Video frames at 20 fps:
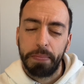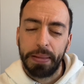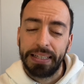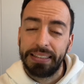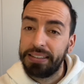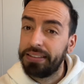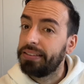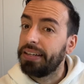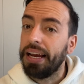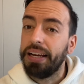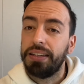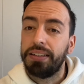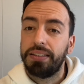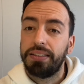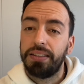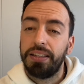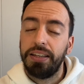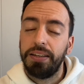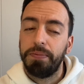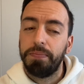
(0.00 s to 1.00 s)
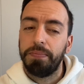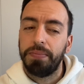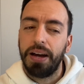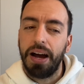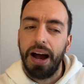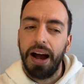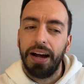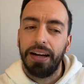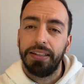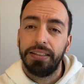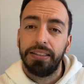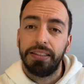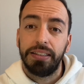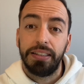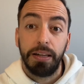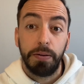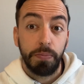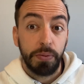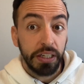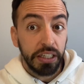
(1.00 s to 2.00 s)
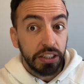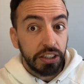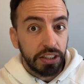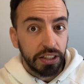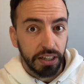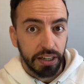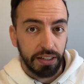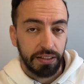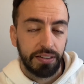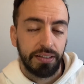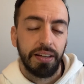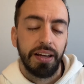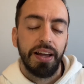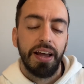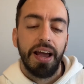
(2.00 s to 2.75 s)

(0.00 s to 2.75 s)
Strike team and the Breachers.